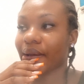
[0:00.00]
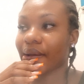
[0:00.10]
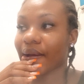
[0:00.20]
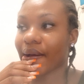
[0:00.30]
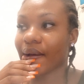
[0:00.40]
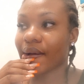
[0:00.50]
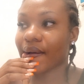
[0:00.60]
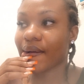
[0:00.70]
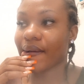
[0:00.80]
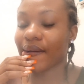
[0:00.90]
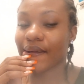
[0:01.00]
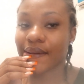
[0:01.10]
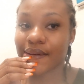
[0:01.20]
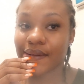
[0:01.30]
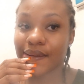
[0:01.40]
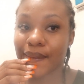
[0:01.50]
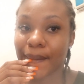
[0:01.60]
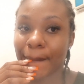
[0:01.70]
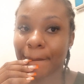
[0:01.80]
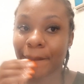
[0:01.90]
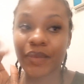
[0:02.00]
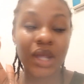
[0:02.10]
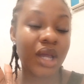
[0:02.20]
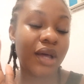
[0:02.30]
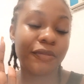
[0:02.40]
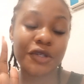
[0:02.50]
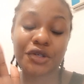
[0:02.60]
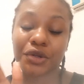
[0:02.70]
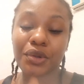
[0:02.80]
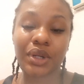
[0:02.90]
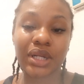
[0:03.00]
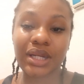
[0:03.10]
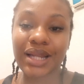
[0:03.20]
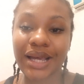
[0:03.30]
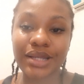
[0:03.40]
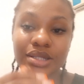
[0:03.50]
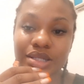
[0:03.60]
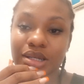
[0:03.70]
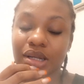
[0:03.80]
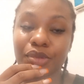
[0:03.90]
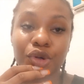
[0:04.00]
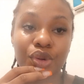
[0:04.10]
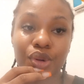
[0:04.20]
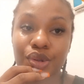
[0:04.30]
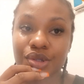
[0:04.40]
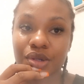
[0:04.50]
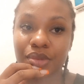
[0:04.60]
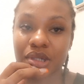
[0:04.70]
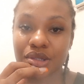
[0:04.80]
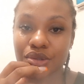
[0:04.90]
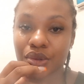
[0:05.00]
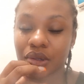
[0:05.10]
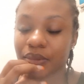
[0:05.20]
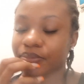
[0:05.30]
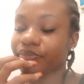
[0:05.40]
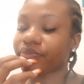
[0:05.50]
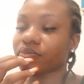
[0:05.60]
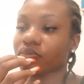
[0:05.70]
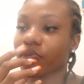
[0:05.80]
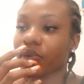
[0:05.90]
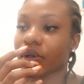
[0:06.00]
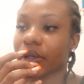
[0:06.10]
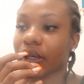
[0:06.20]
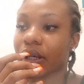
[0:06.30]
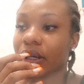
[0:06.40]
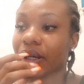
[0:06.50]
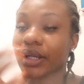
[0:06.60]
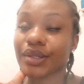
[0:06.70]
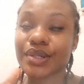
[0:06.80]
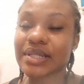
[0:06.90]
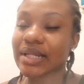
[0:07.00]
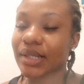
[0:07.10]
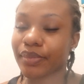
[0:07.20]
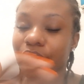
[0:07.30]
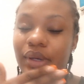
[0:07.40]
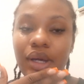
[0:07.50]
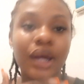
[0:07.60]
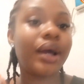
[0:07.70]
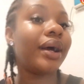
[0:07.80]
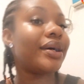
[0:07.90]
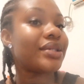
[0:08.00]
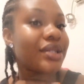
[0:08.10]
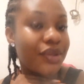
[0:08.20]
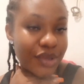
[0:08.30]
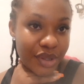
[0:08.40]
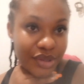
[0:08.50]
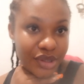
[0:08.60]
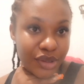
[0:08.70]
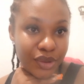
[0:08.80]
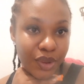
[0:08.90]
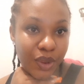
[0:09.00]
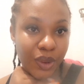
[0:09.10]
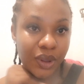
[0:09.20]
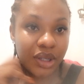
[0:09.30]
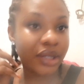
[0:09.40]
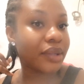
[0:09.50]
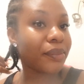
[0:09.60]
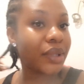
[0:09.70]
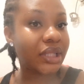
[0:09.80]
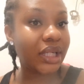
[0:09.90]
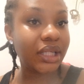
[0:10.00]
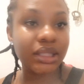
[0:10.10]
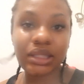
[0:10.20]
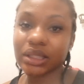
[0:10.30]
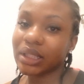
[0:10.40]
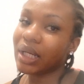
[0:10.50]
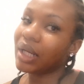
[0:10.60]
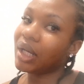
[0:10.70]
Yeah. And I'm just going to call it a night. Let me go call somebody's son. Yeah, I need to sleep. So I'll talk to you all in the morning.